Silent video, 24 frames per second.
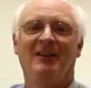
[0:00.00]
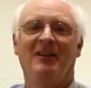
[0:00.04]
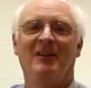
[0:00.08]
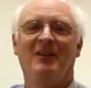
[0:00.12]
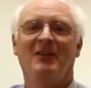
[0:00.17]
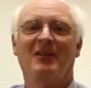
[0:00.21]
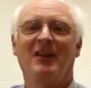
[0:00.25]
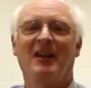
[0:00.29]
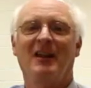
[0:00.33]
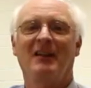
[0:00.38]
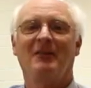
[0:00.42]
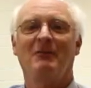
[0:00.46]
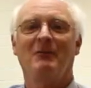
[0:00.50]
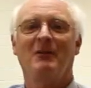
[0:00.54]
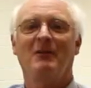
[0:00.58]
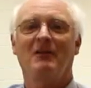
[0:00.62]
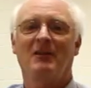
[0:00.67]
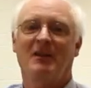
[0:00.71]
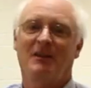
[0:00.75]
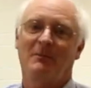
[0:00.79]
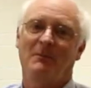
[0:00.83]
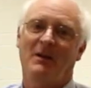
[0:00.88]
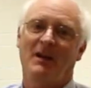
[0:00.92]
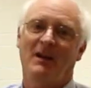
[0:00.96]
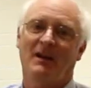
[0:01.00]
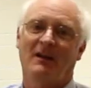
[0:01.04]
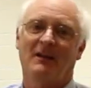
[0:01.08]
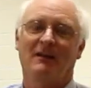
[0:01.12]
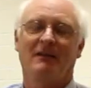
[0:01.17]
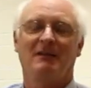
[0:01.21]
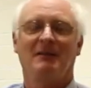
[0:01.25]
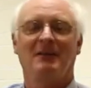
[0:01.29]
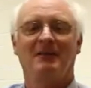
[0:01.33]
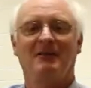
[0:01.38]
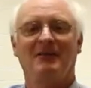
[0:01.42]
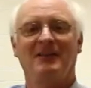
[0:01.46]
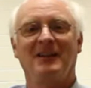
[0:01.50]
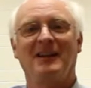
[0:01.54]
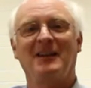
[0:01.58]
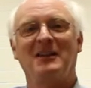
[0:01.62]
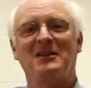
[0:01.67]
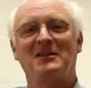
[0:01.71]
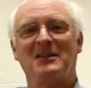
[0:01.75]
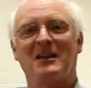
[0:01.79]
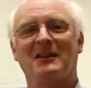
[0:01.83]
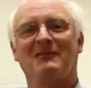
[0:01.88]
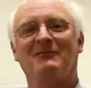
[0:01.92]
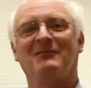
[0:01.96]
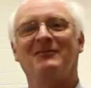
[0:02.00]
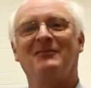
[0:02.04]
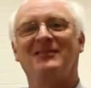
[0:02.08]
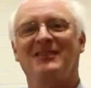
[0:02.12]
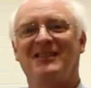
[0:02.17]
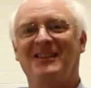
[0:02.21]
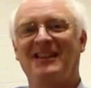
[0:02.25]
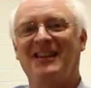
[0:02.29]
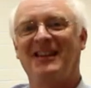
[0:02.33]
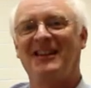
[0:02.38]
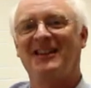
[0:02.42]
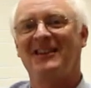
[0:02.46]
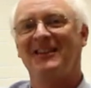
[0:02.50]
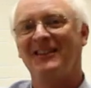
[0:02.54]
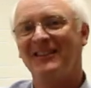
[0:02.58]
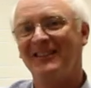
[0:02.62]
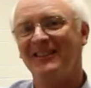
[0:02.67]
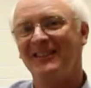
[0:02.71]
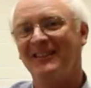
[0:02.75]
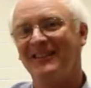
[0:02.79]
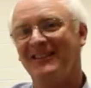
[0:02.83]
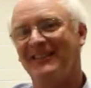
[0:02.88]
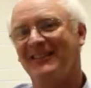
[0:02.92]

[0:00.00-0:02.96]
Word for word: Okay, well, come back anytime. See you later.